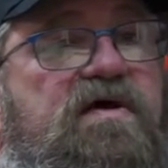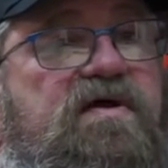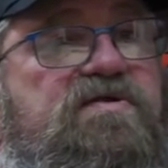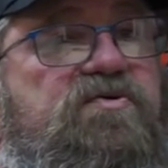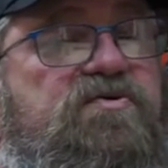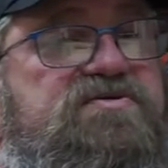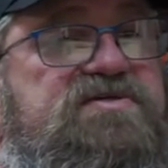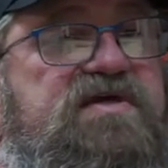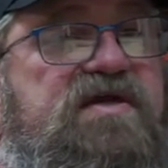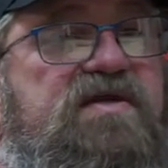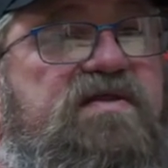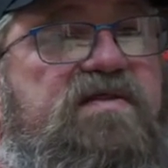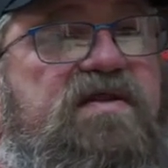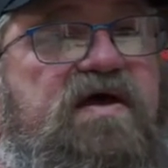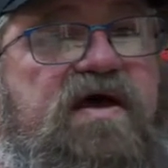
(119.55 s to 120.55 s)
towards the end
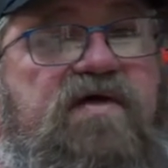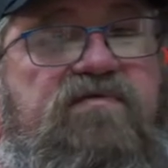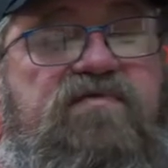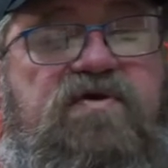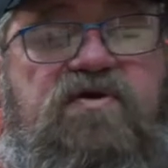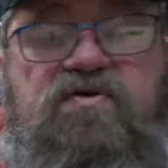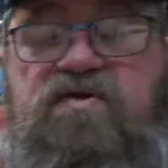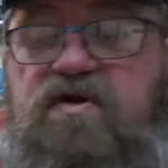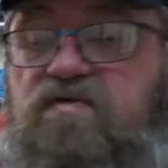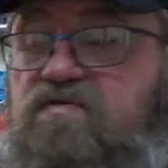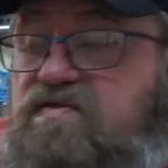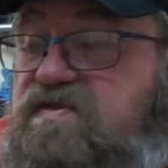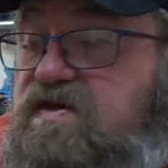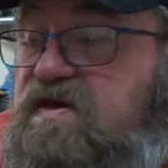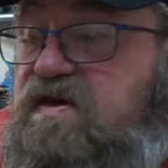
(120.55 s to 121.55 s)
of the live view and
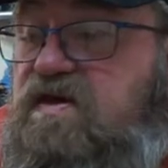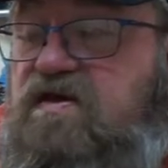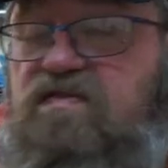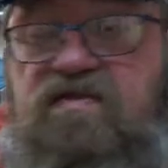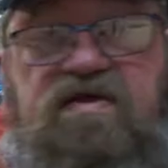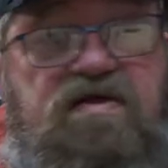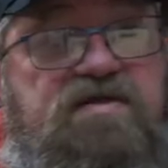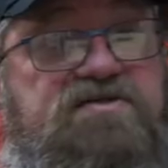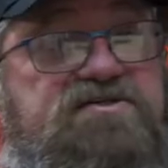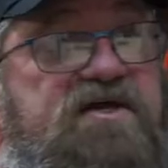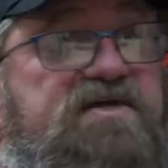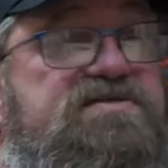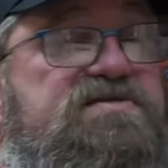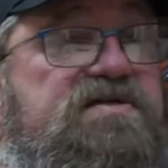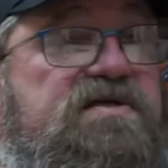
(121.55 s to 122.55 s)
everything, and then
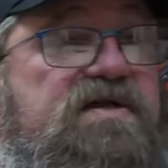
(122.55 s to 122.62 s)
Jason and